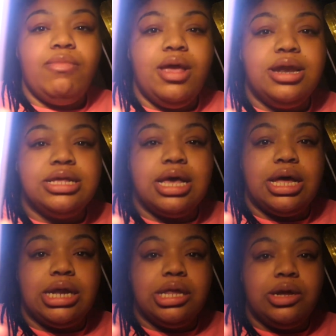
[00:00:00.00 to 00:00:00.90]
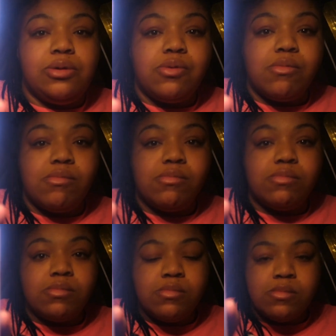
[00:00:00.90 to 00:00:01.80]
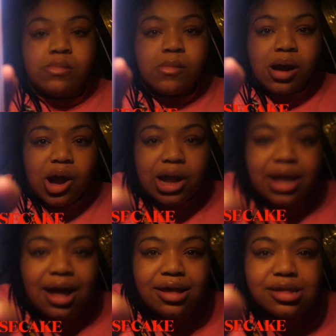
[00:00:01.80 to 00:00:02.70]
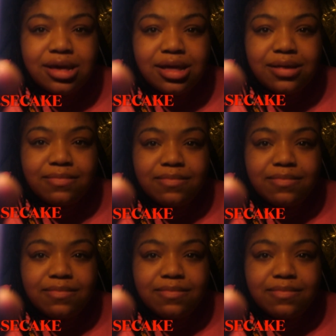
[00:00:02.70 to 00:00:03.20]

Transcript: This how it look. Can y'all see it?